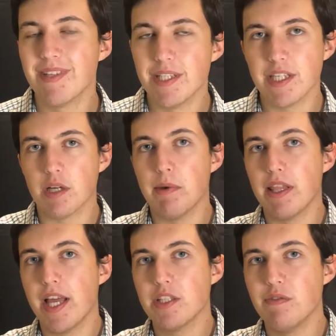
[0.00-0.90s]
Check out my
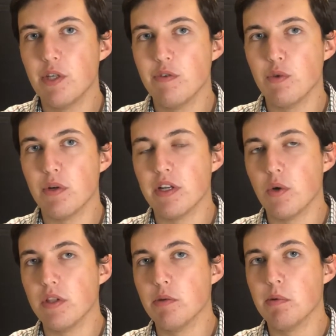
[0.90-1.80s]
last video if you want to know
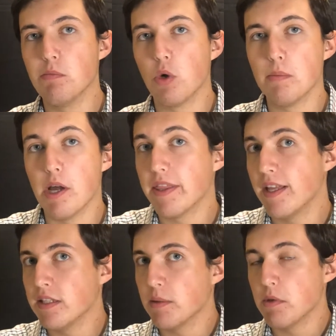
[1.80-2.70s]
a little bit more about that
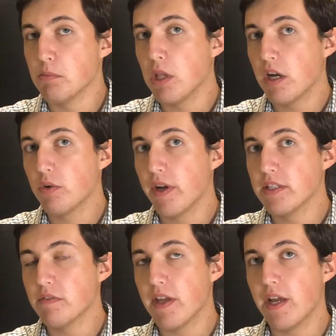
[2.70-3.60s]
and some of the block
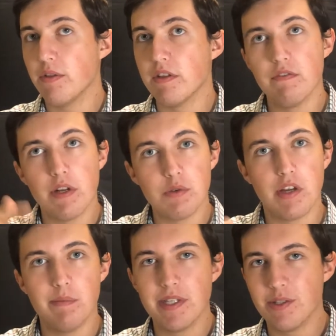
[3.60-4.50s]
grants of how the federal
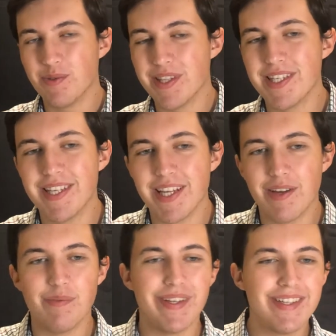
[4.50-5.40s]
government deals with the state
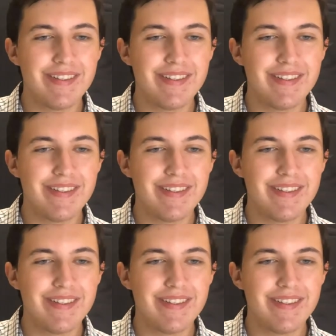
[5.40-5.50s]
government.